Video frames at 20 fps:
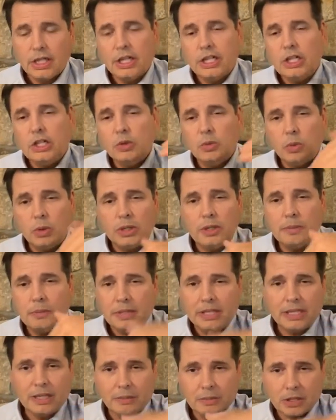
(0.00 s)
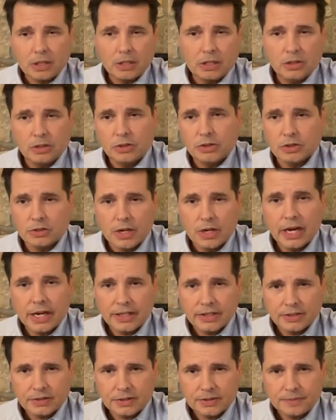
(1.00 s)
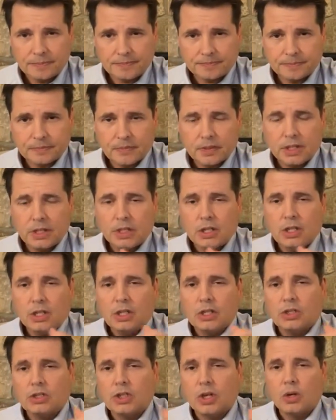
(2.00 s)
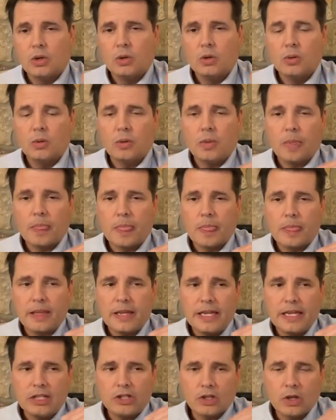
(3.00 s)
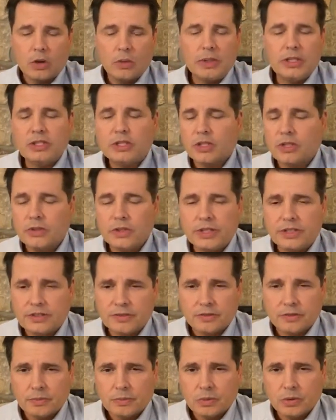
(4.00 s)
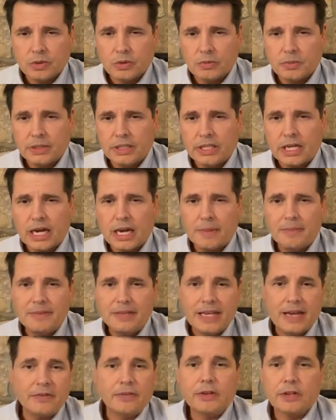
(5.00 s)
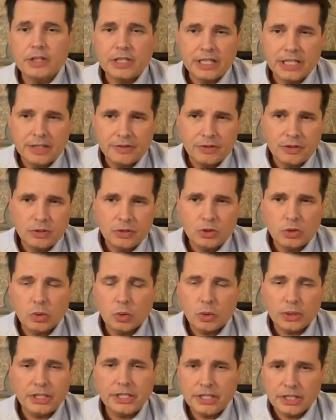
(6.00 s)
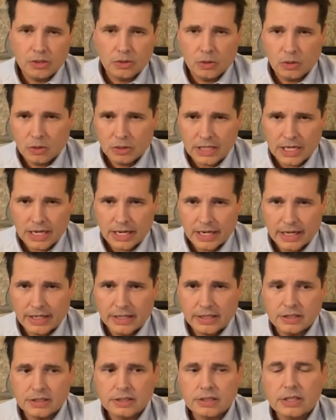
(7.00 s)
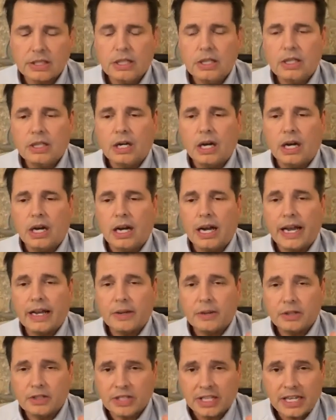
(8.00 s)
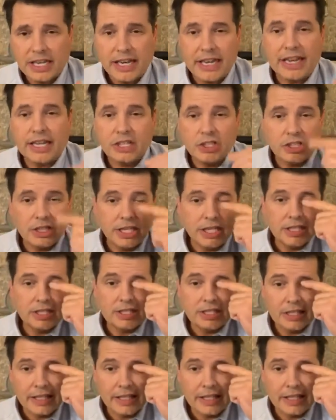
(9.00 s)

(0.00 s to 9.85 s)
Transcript: you wouldn't be able to close your eyes. So it's always degrees of improvement. I'm never going to give you 20-year-old eyes because I can't change the